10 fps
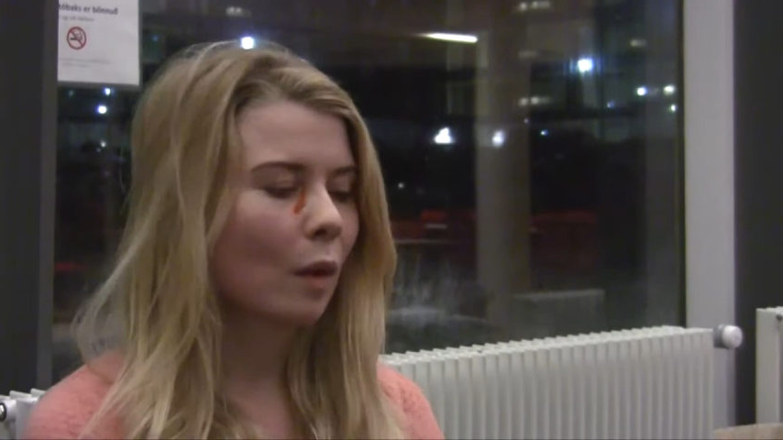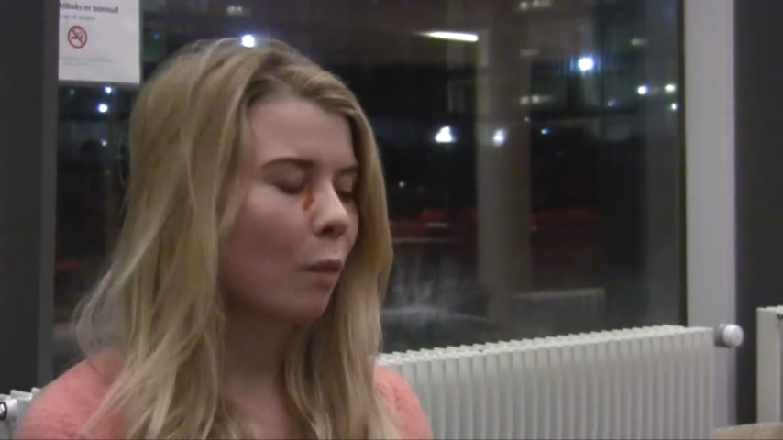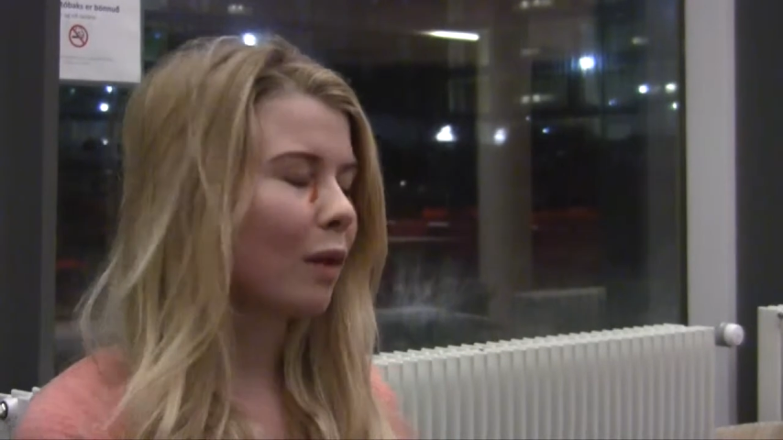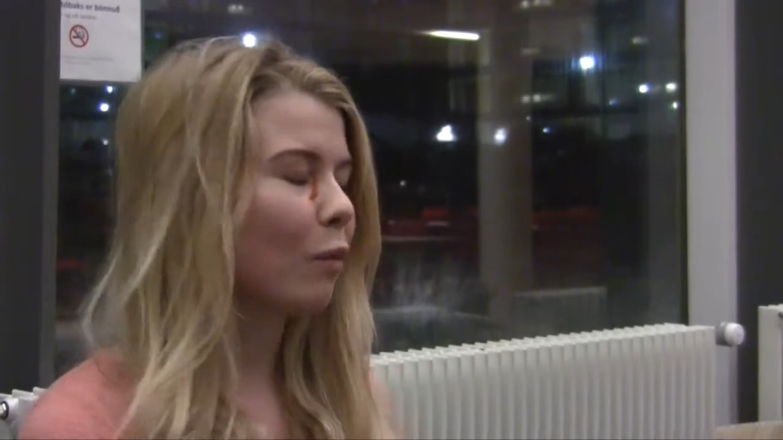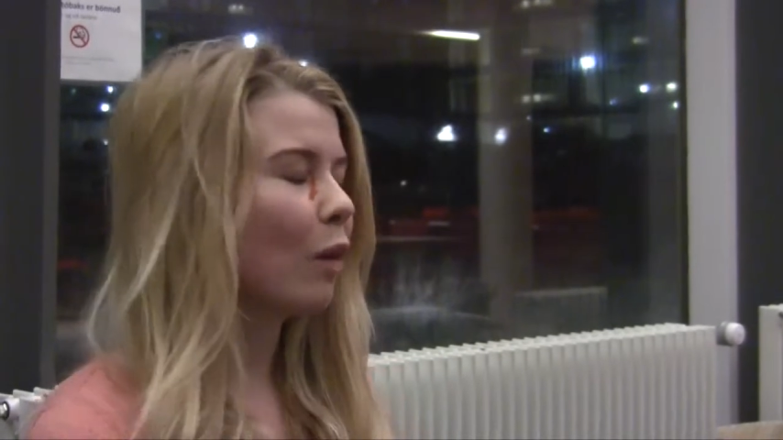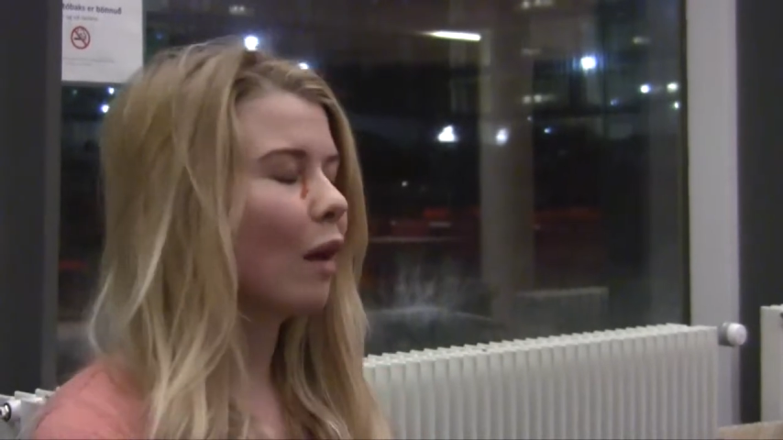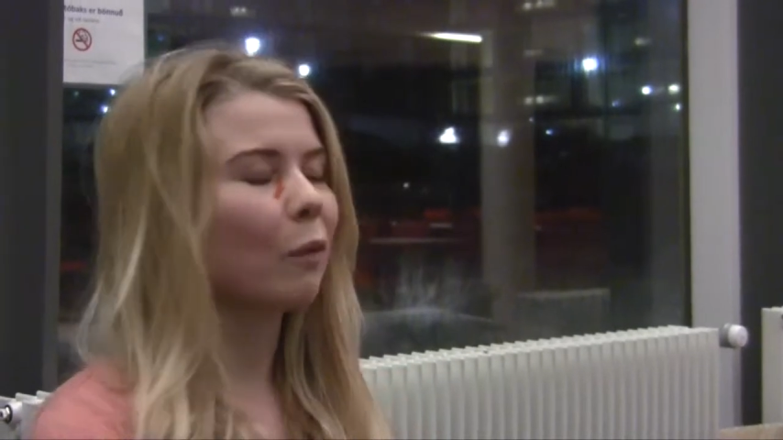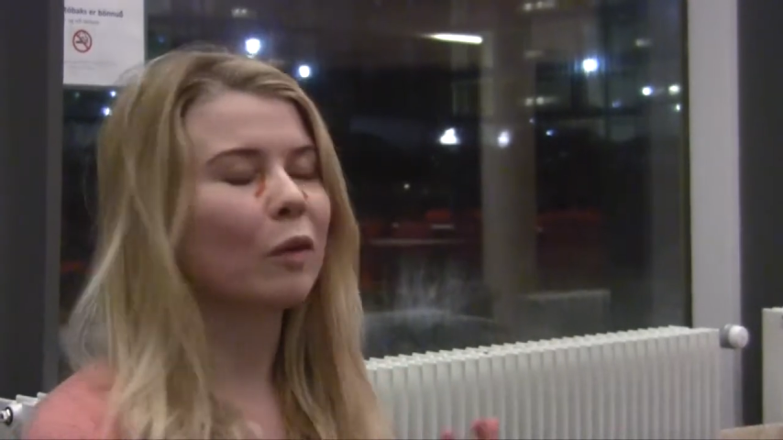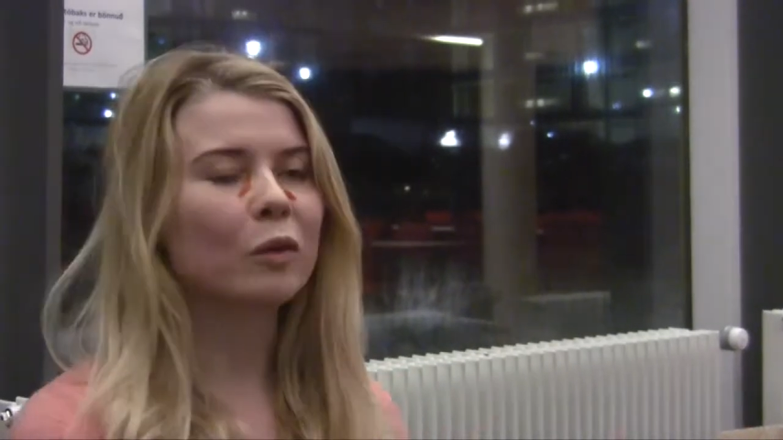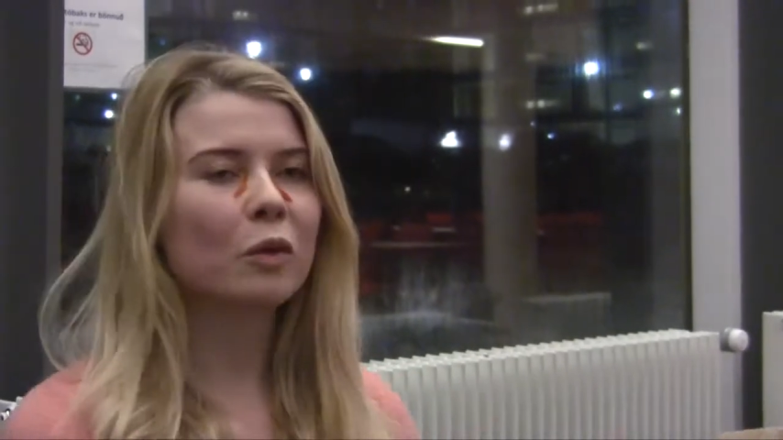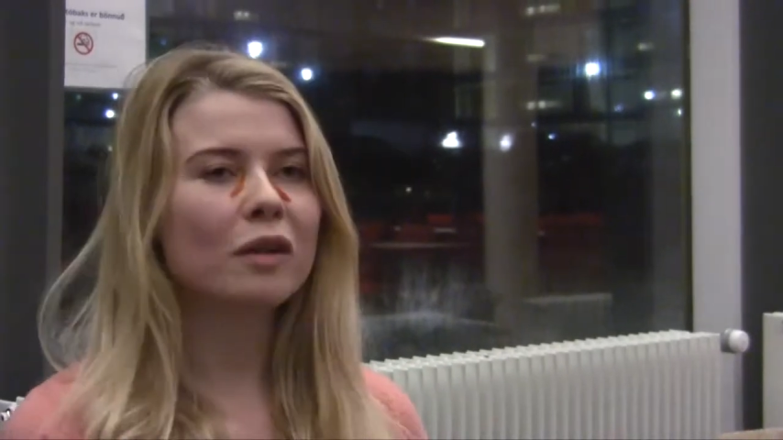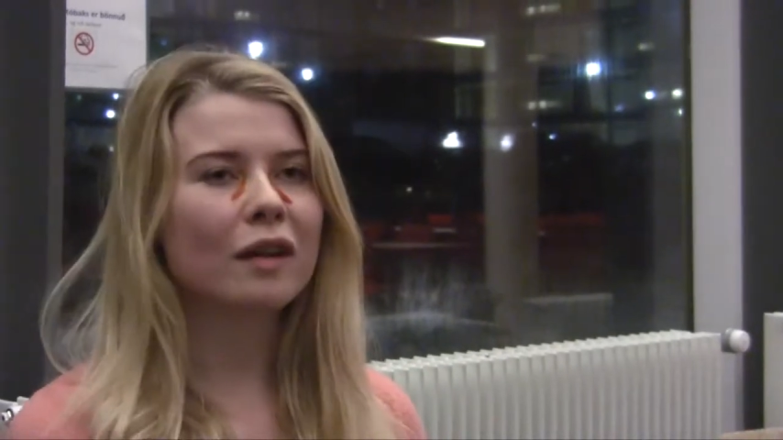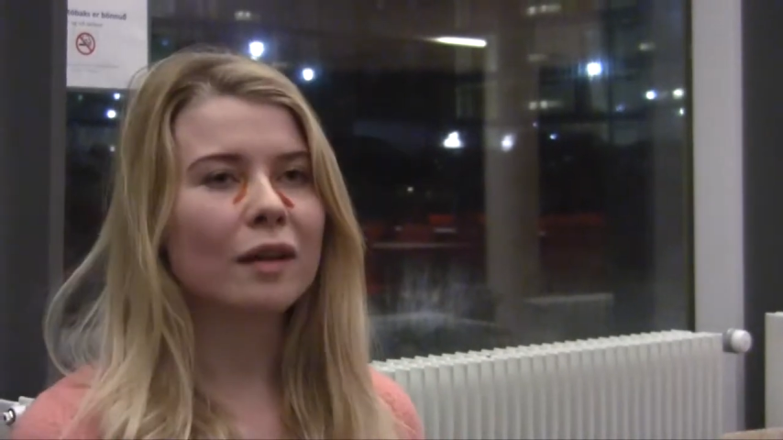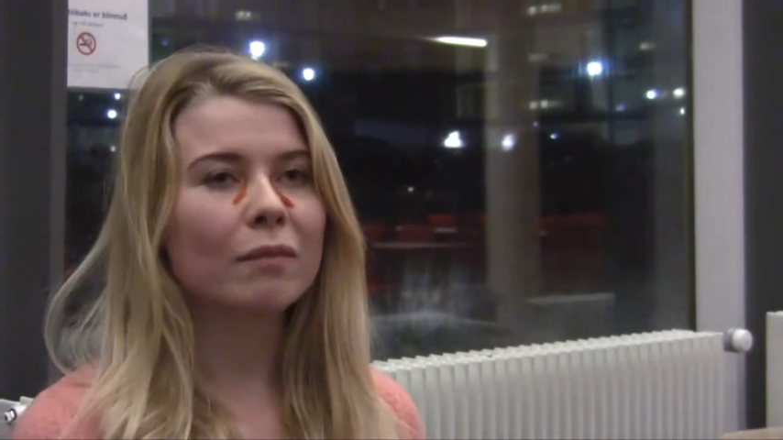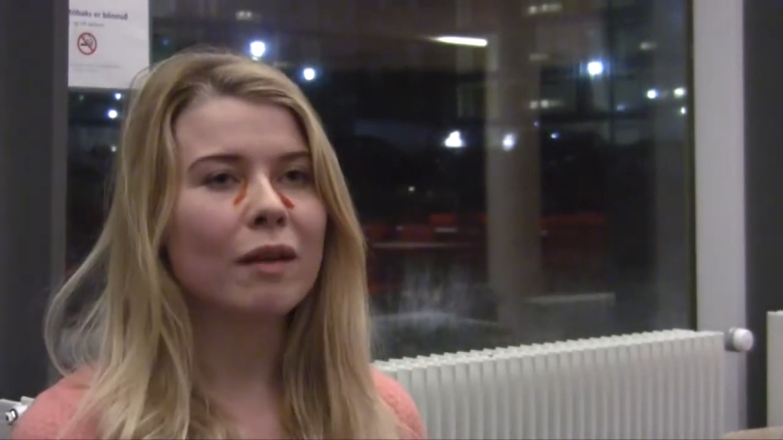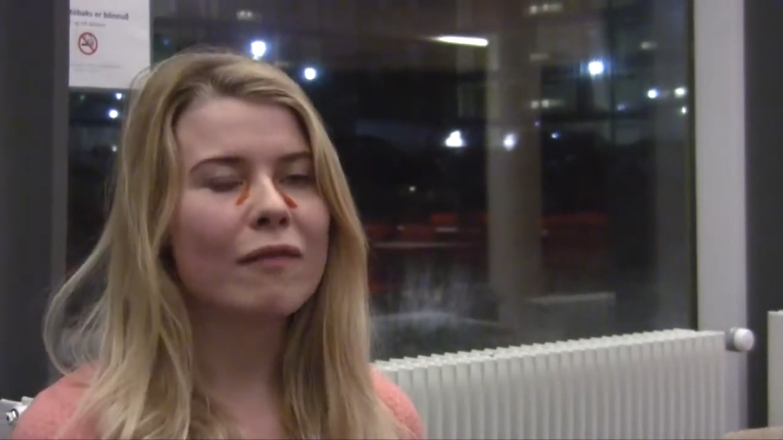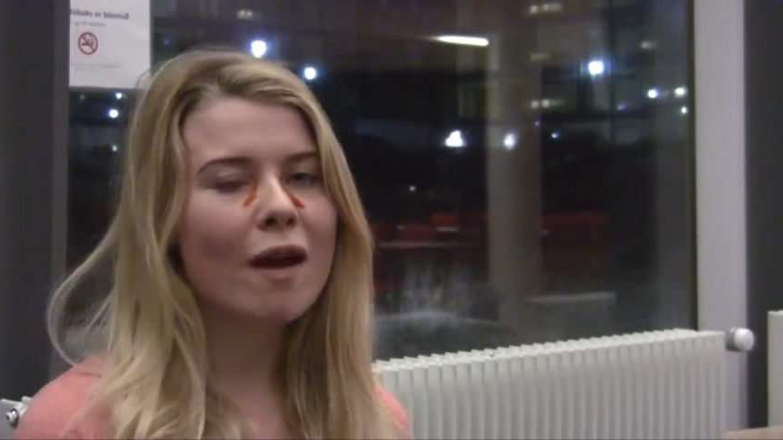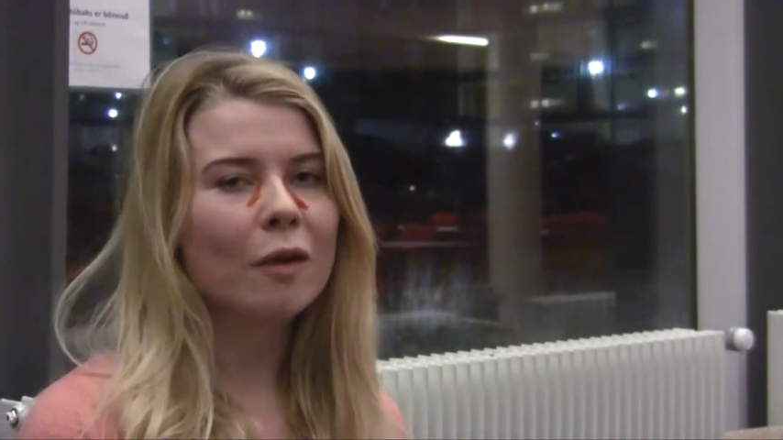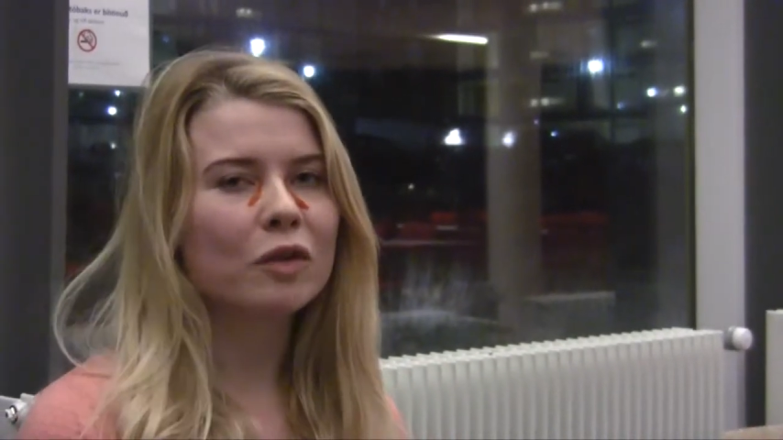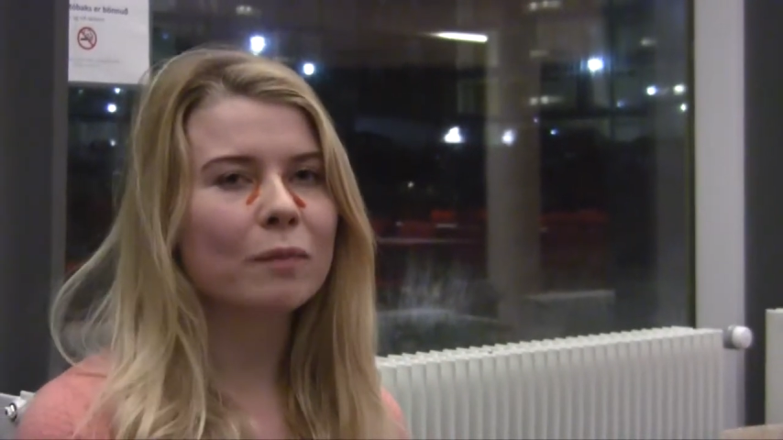Meanwhile, we were cooking it, my
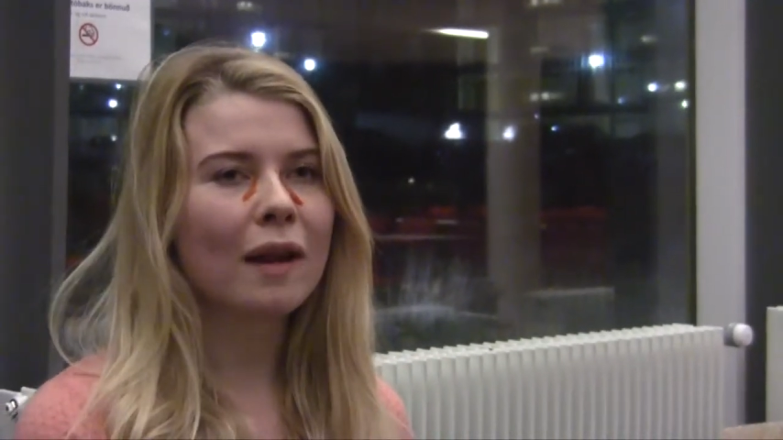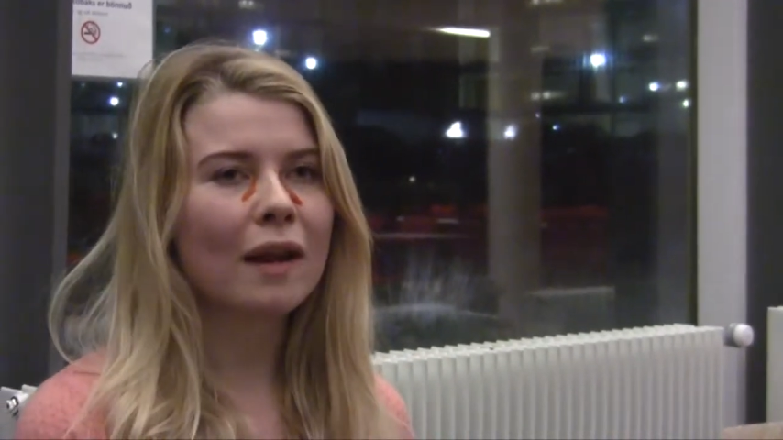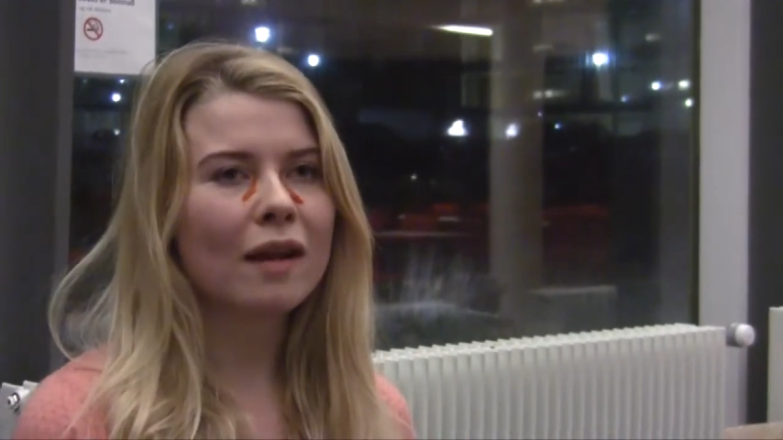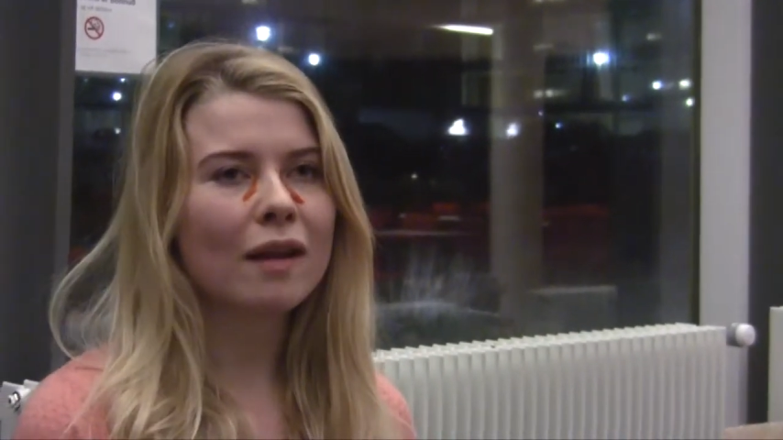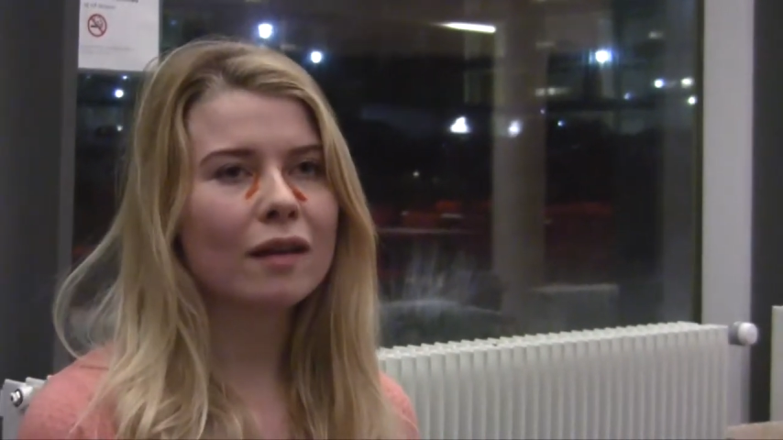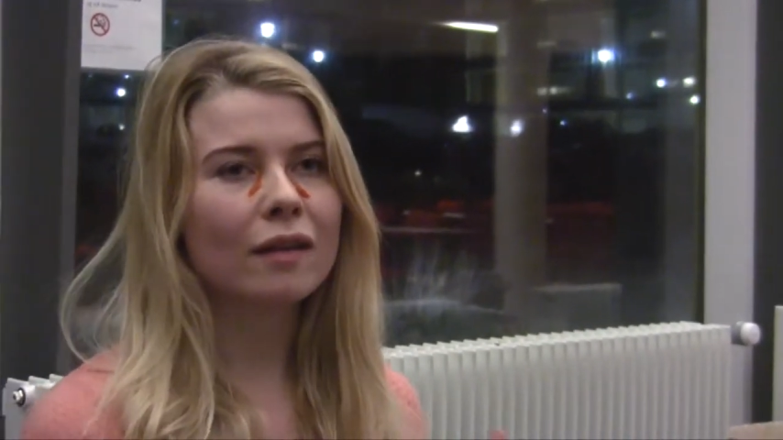father was playing